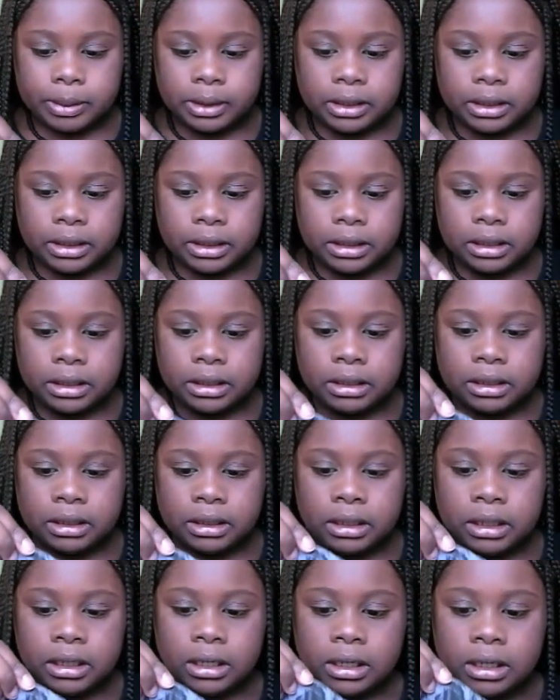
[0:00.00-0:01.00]
Nope. Wait,
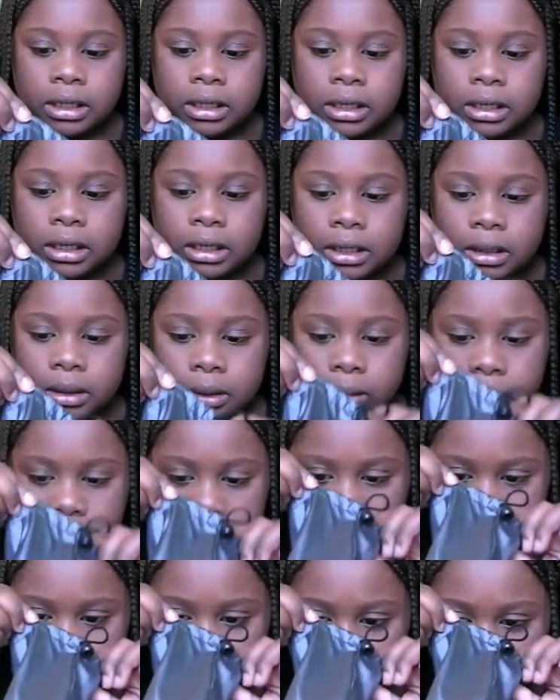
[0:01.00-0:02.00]

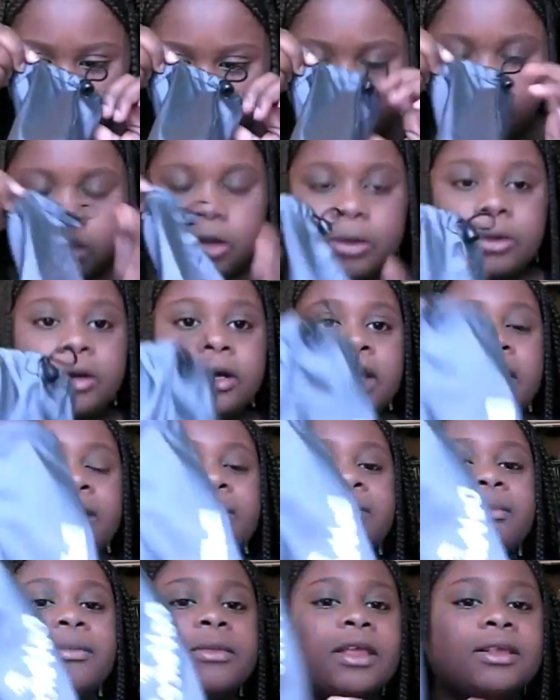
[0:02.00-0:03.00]
what is that? No,
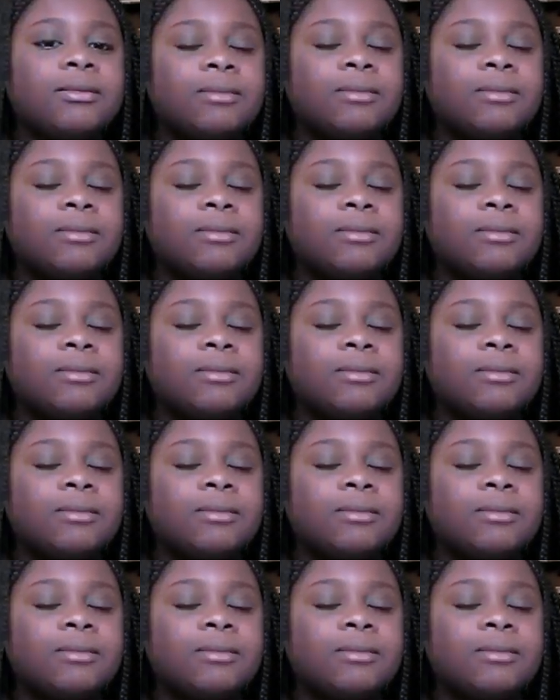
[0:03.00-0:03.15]
okay.